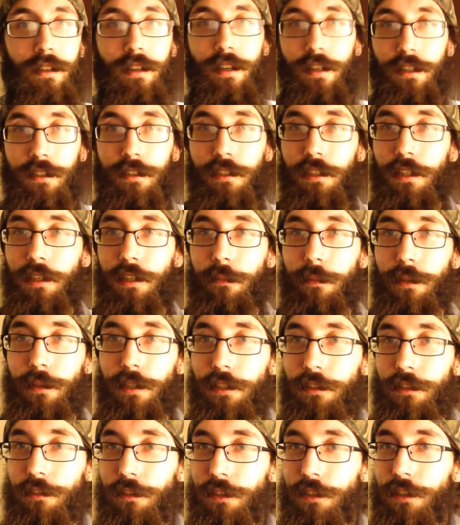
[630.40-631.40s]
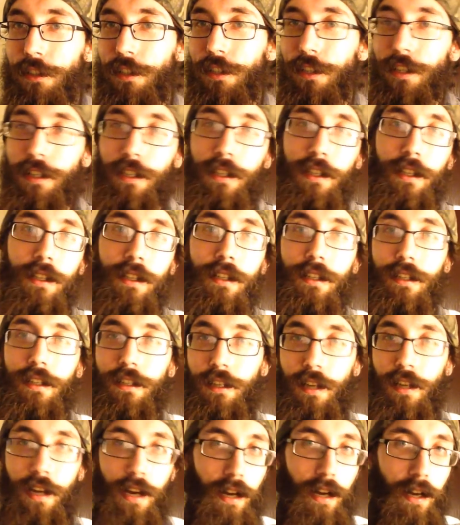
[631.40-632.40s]
It's gonna be interesting.
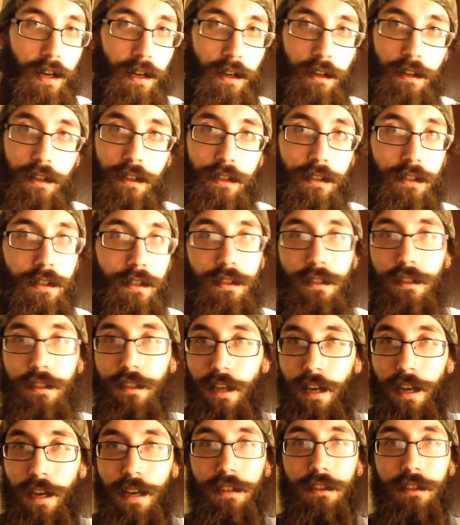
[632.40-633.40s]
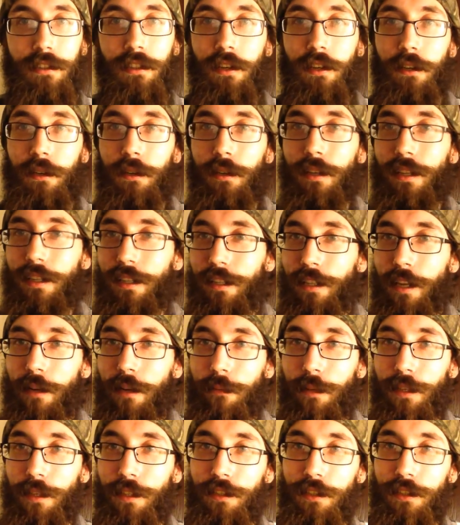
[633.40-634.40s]
Yeah, so
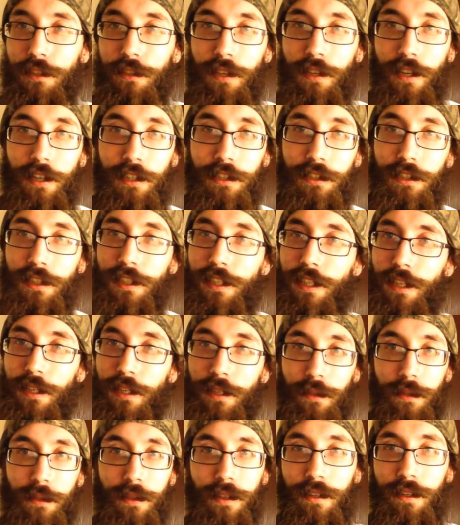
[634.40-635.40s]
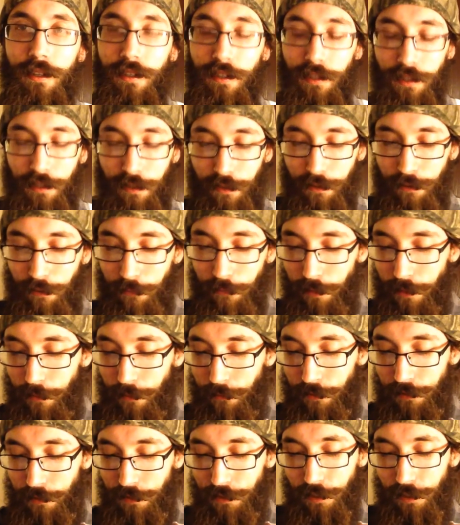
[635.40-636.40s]
get me to 200 and we'll be
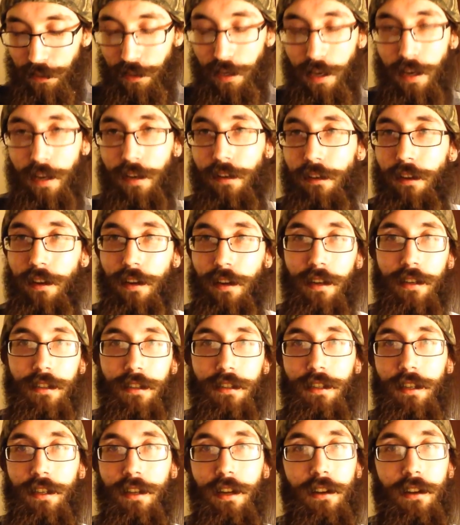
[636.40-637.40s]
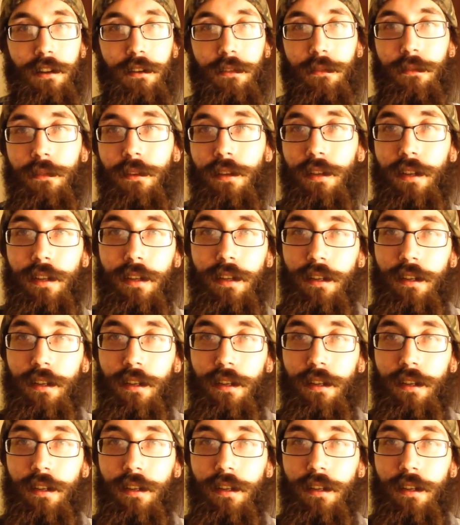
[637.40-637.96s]
able to see that. Like I said, I don't